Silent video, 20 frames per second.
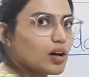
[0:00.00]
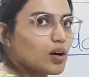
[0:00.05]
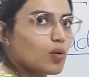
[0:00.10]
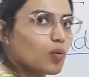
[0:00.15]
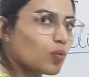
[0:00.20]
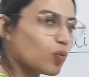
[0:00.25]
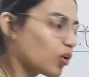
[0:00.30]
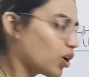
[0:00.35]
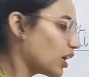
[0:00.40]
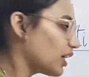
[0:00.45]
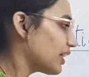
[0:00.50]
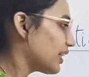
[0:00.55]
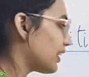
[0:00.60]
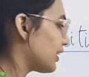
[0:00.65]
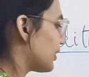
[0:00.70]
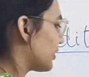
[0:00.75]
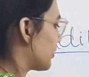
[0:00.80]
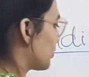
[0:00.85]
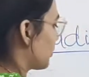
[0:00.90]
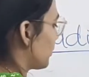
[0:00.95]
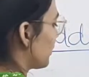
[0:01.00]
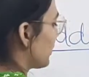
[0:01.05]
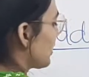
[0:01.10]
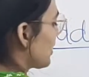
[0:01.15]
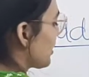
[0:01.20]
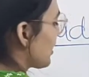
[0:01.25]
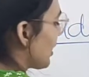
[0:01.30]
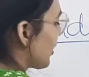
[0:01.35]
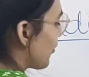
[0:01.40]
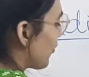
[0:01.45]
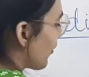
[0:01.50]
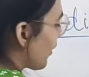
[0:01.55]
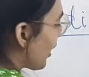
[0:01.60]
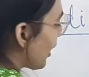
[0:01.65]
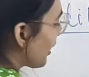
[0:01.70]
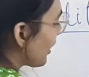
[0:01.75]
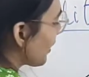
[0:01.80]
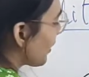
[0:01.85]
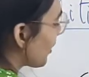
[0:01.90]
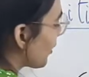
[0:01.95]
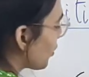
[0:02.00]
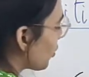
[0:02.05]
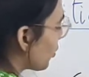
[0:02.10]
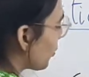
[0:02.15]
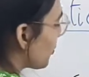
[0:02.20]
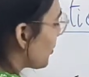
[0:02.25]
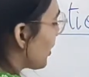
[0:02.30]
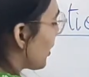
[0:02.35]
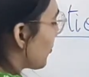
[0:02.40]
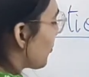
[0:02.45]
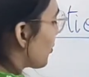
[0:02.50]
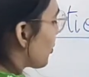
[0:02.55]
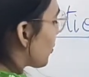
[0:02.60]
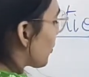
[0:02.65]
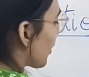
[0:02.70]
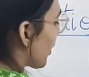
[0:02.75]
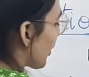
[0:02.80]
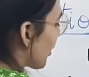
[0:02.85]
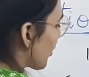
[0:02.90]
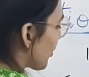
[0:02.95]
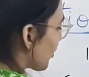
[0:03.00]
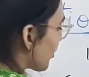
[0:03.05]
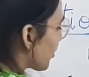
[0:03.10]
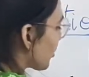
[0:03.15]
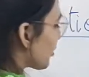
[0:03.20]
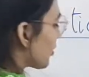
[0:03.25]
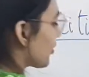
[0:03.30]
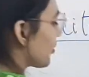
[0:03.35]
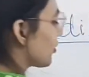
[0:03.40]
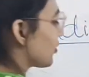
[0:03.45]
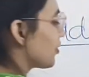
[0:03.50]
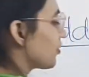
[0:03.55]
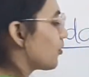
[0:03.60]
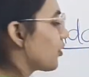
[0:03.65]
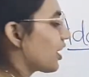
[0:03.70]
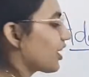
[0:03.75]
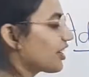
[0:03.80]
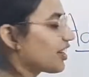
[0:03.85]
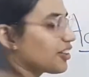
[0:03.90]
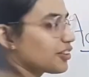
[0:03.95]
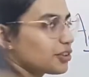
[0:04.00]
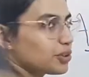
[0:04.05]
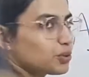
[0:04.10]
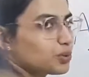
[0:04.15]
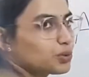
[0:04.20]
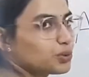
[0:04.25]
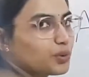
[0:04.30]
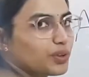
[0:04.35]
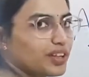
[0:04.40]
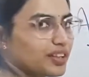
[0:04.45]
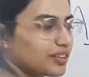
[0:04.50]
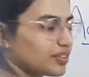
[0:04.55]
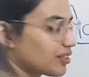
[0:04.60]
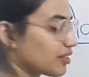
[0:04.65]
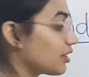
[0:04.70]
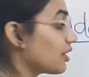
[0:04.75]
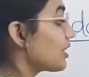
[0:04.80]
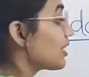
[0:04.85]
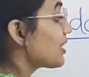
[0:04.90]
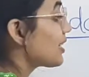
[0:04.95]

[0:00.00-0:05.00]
What I'll do is if I group them together, 1 and 2 together.